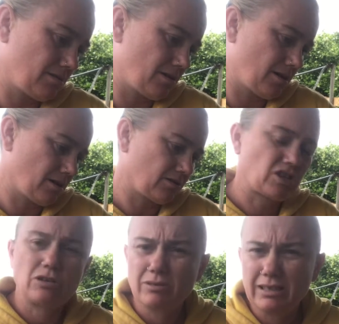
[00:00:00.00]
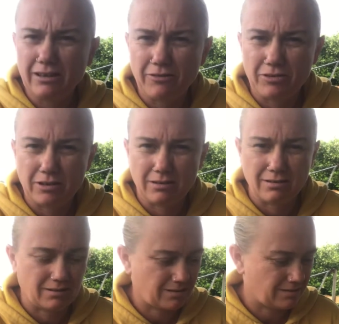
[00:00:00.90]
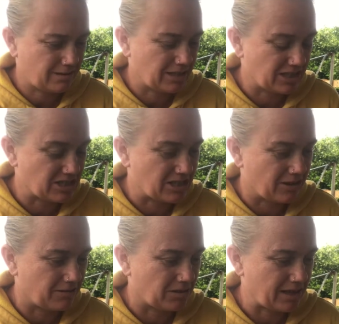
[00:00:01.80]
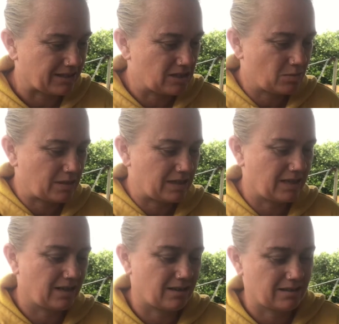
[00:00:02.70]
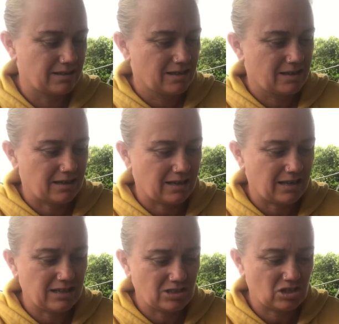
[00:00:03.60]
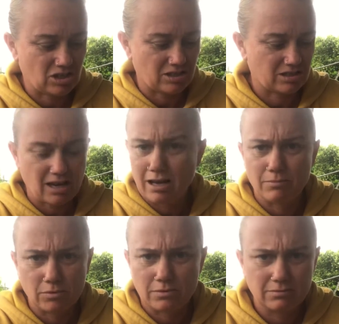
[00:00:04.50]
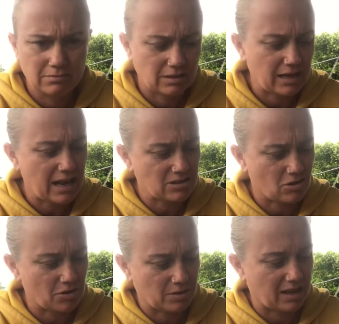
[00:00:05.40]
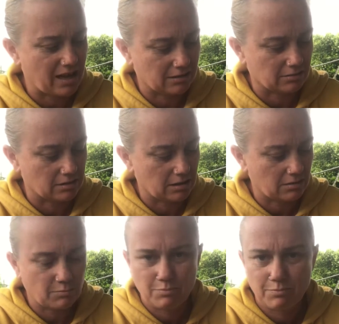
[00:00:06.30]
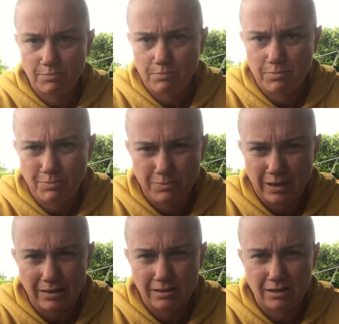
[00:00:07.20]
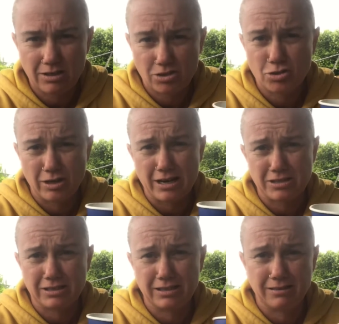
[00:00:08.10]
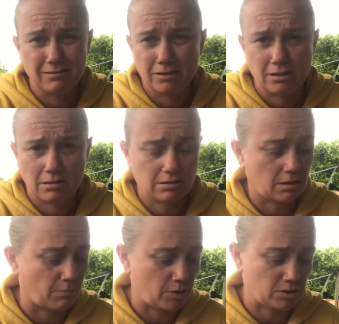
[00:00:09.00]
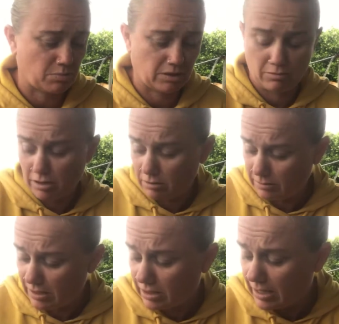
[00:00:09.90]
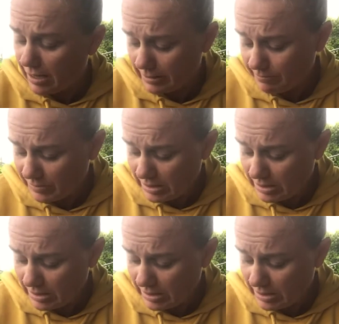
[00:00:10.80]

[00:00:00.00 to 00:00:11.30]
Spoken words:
yeah, generally if you can tell, like this one here, it is just cardboard. It has got the colour on it, but it should actually compost pretty well in the garden.